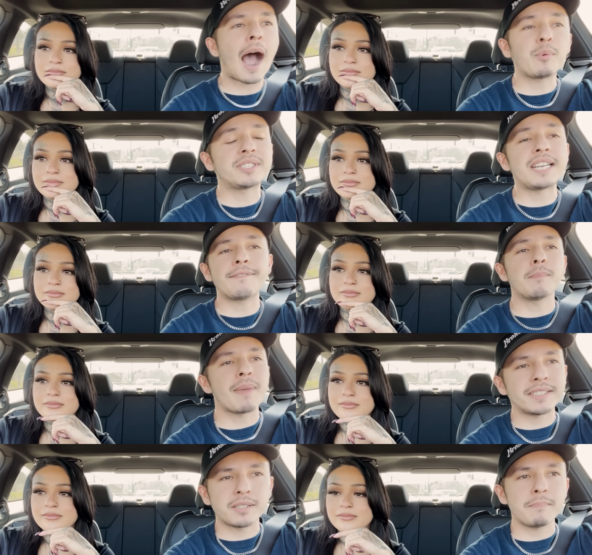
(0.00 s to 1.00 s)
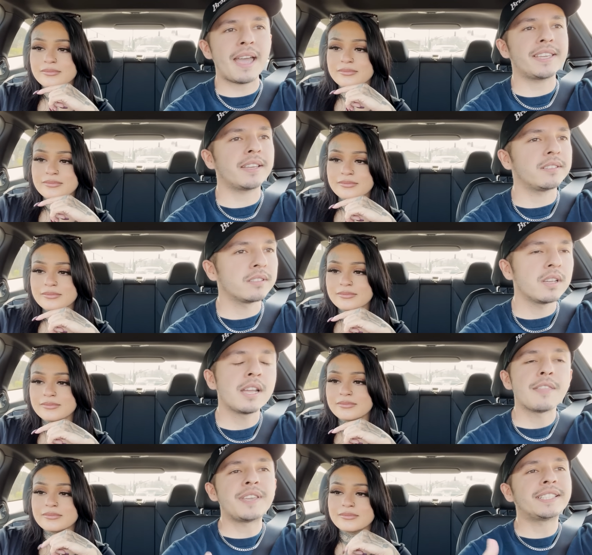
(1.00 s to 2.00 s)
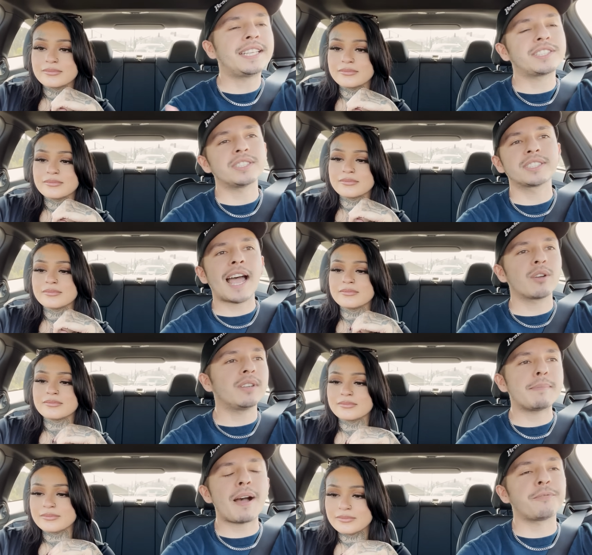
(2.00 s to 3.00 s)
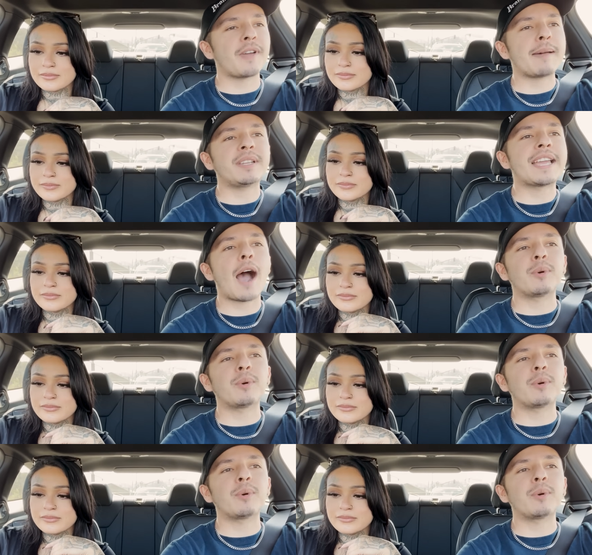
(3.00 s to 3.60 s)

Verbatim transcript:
Speaker 1: was never meant to make it. The addiction cycle in my family, I